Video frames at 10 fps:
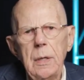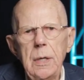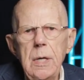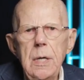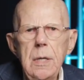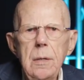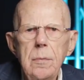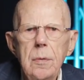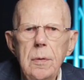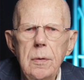he
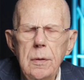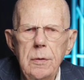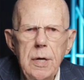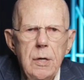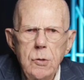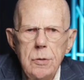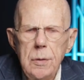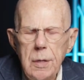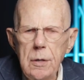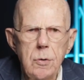doesn't
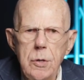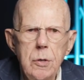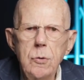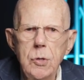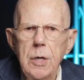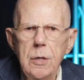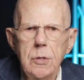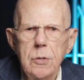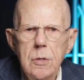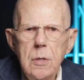introduce
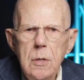us